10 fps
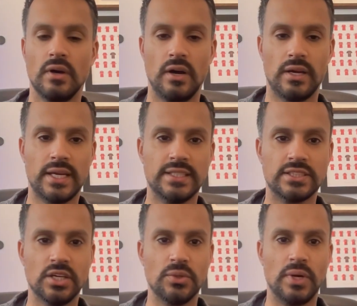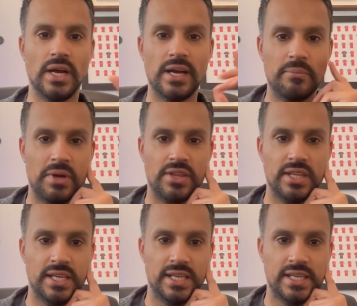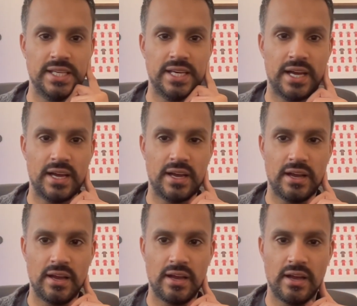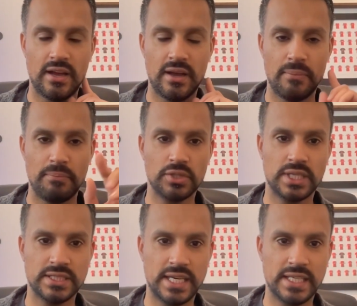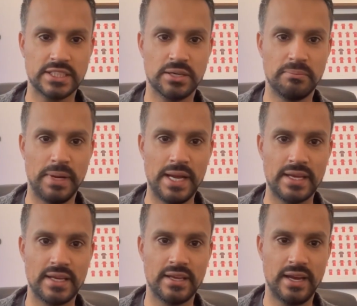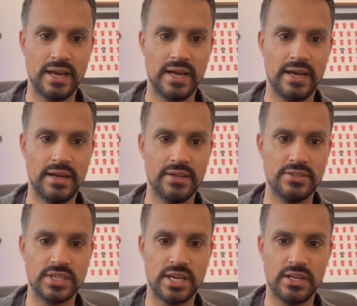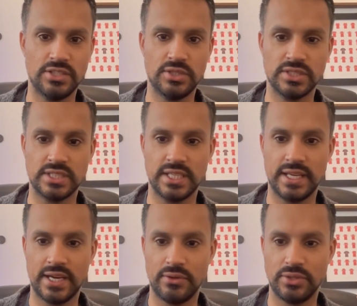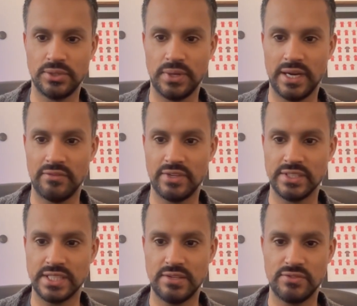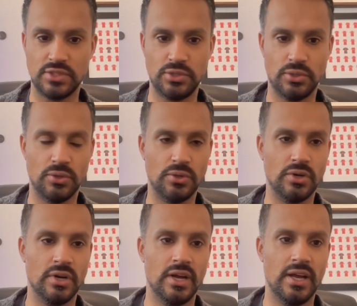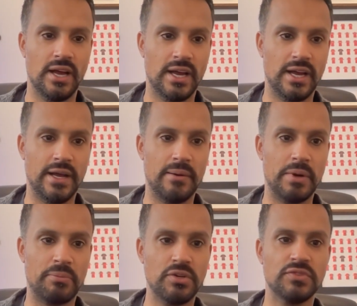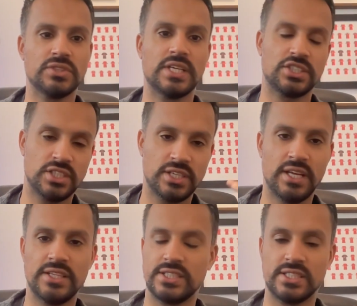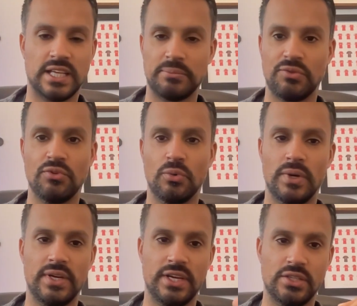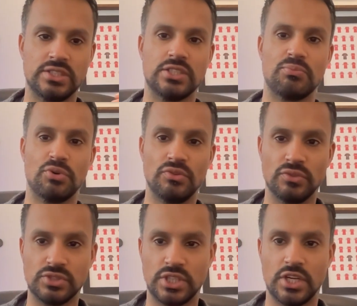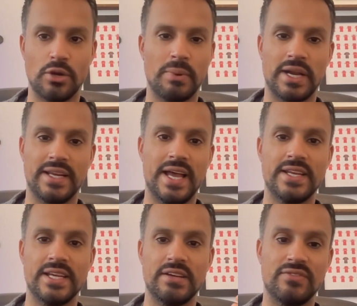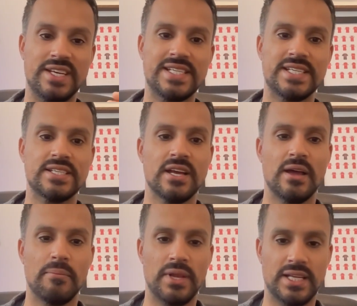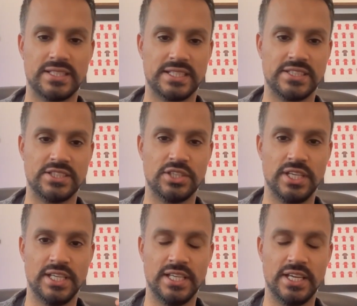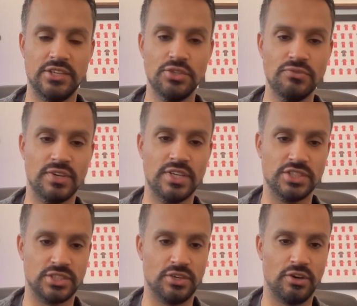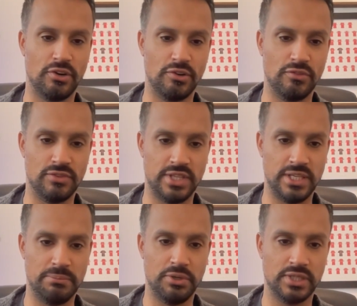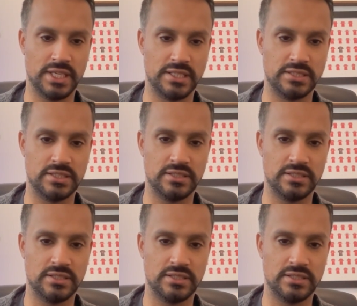Okay, so the podcast has come back, and you can see now you have it saved to your approval section, and this is like before where it goes into approval, so you can go back and edit if needed. But let's listen to the new version of the podcast.